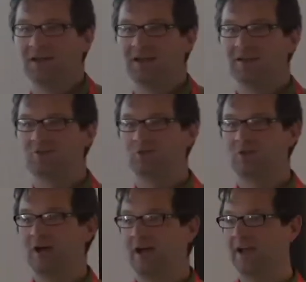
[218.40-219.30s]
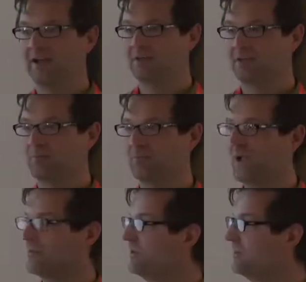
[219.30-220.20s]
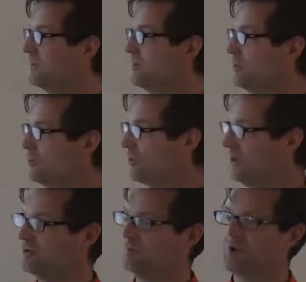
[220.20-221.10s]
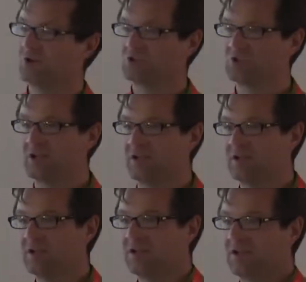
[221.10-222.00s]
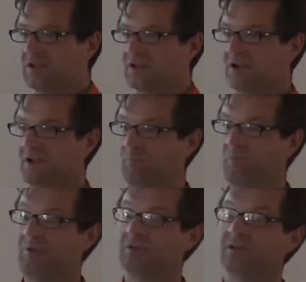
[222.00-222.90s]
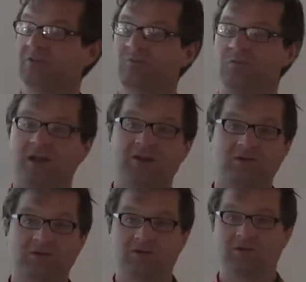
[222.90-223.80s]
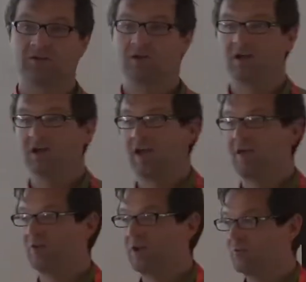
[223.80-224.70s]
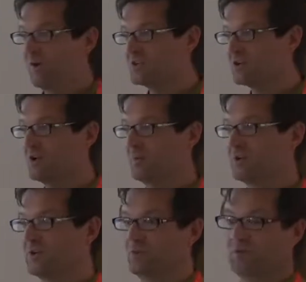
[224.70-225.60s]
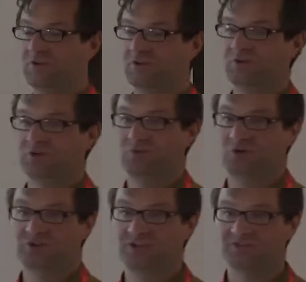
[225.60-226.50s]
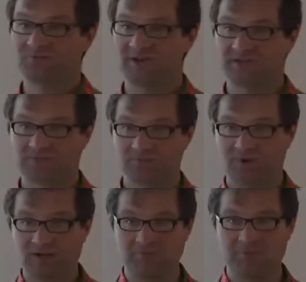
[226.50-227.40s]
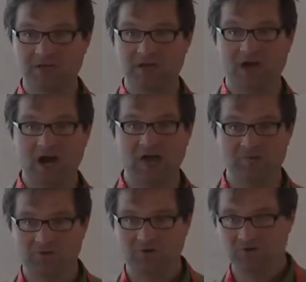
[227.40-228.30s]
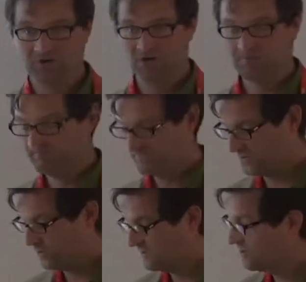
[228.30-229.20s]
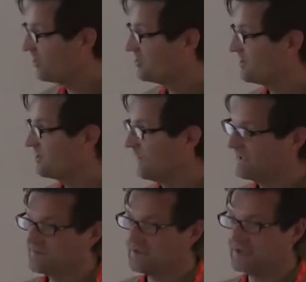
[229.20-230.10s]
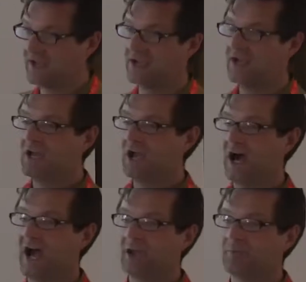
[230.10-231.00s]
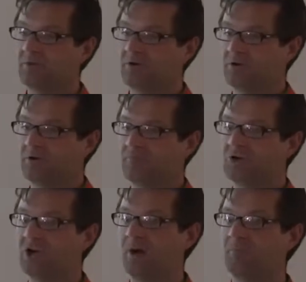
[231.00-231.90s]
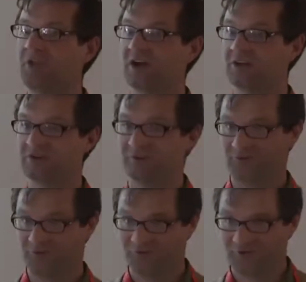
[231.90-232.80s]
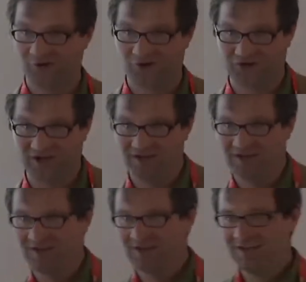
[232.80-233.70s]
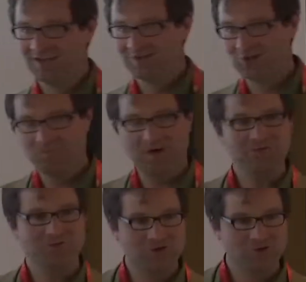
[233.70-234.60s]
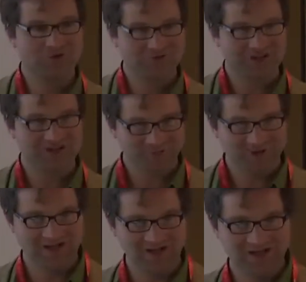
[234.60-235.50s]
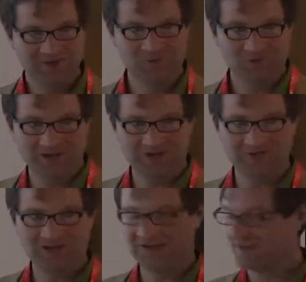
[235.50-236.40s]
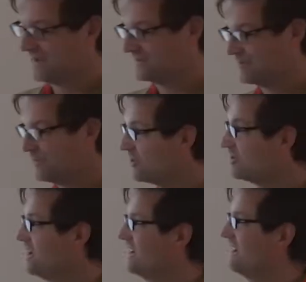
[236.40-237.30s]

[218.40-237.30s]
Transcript: it could like make people look into blockchain, maybe even like have like venture capital moving to the blockchain space by being a hype, okay? So it's not just a bad thing, and like hype become narratives, okay? So it might be a good thing as well to kickstart like the blockchain